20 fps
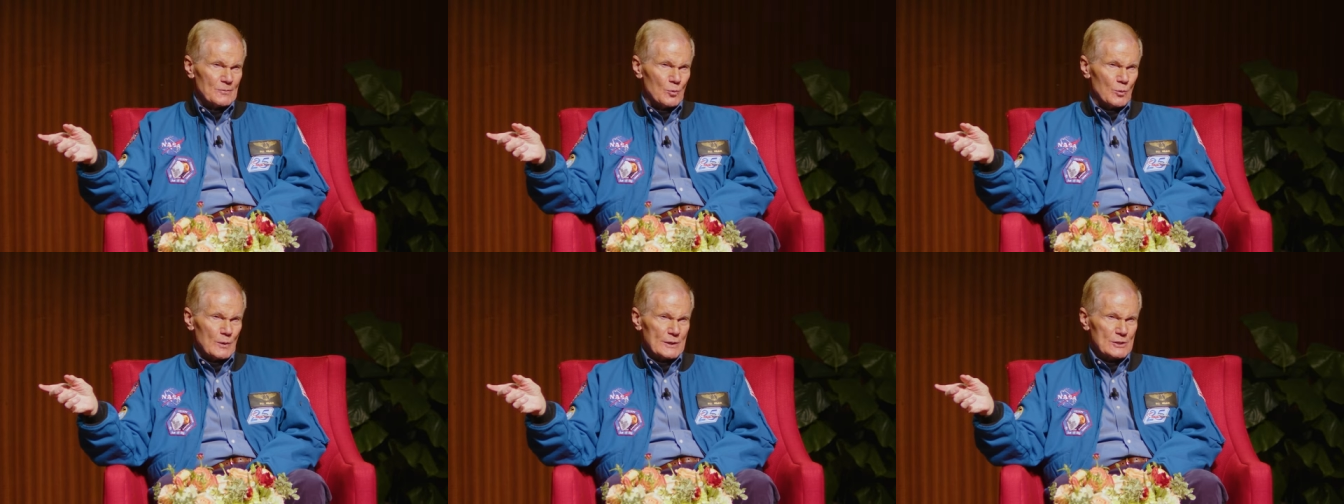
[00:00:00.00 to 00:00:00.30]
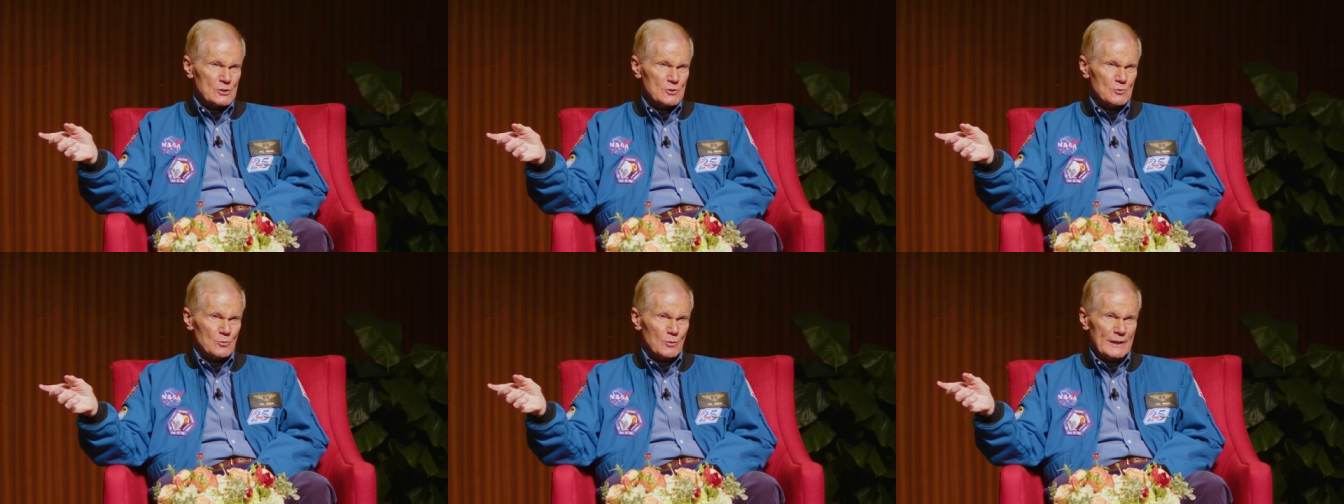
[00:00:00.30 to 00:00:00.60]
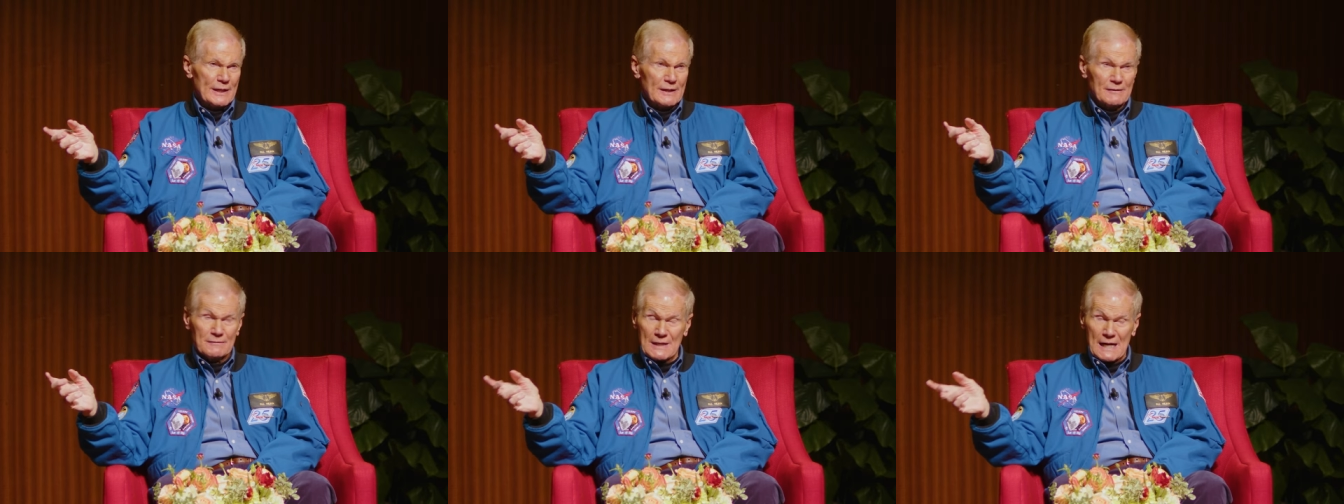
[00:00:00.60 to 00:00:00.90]
which
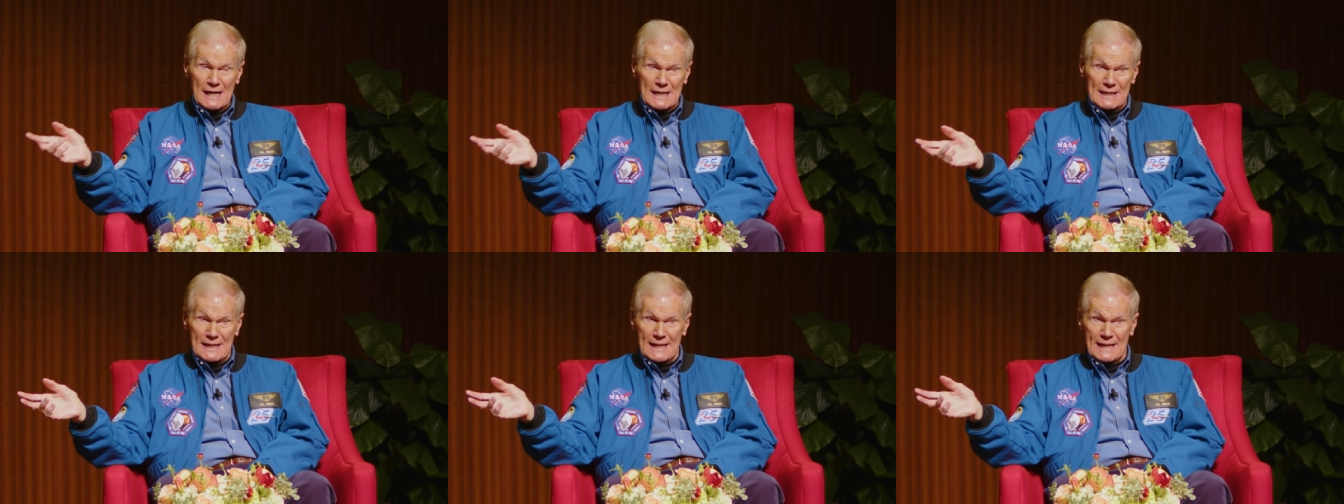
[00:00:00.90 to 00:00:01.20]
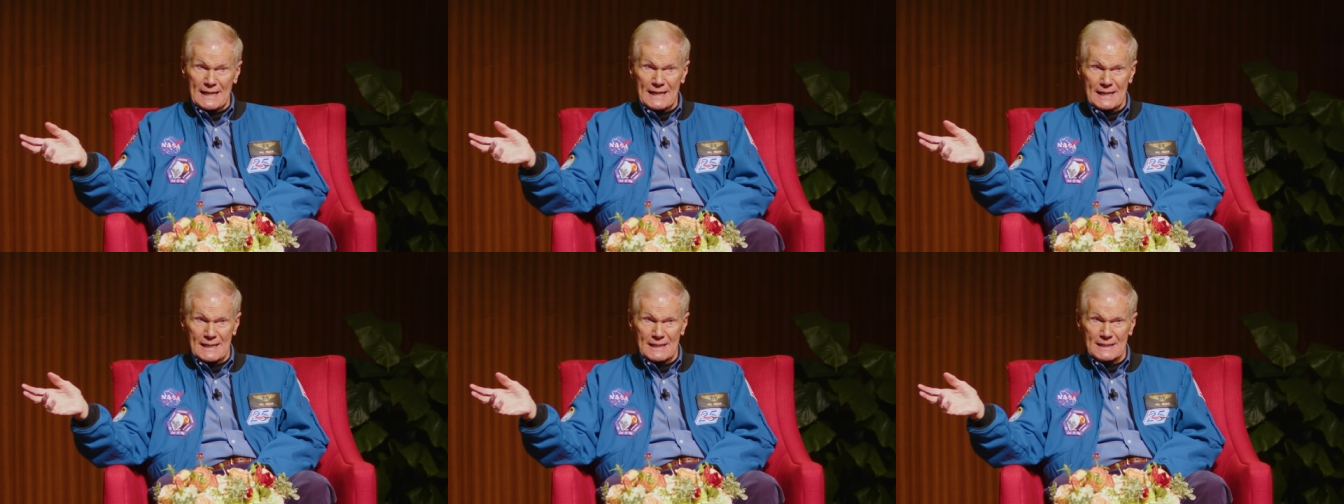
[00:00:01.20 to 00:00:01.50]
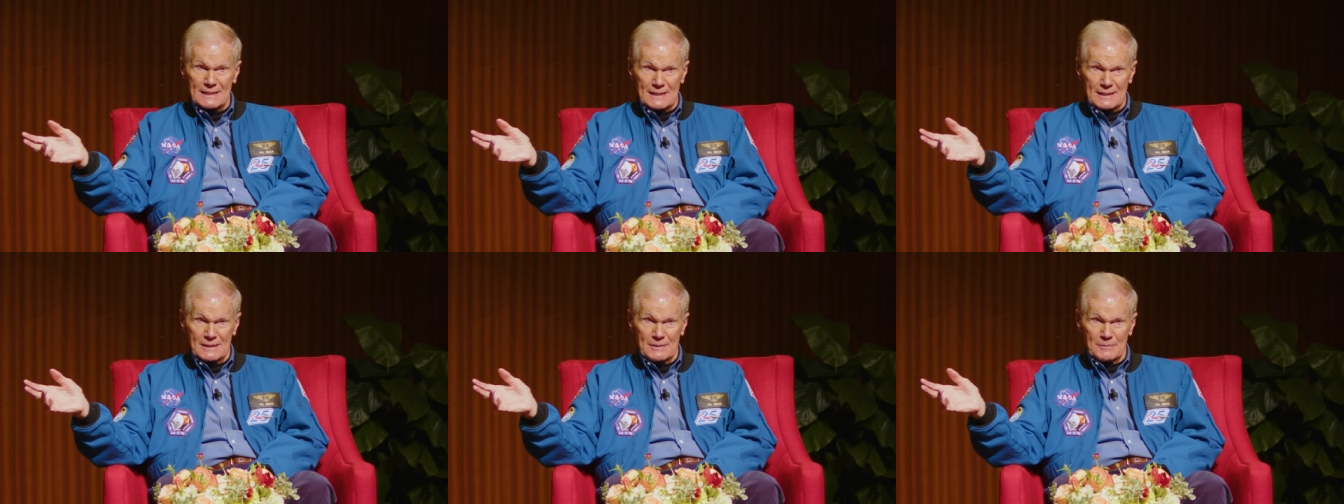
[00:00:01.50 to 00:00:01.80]
we have not
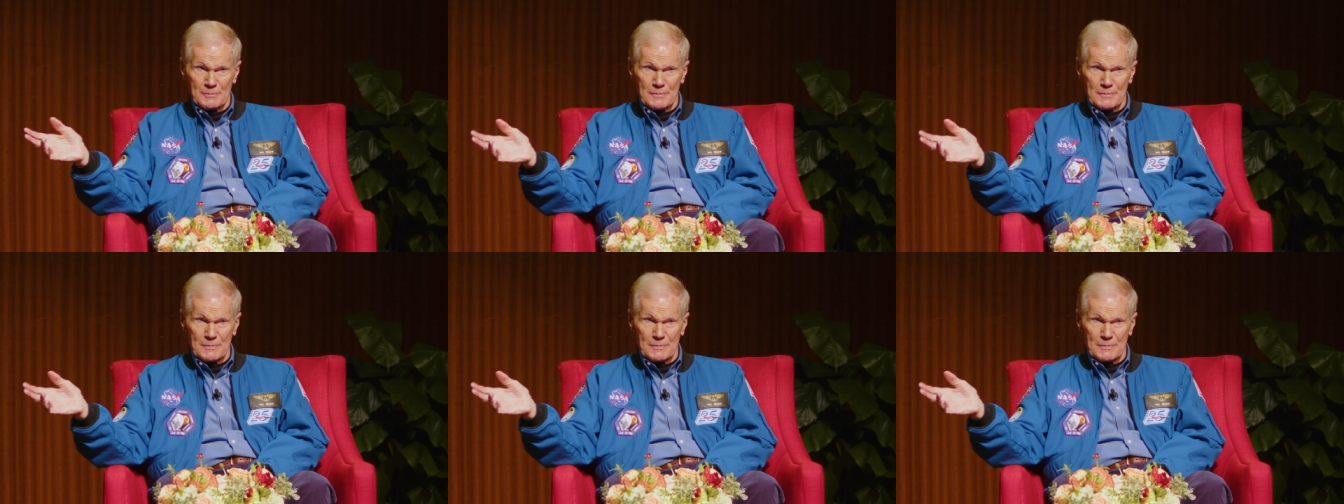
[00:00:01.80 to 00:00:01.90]
had uh,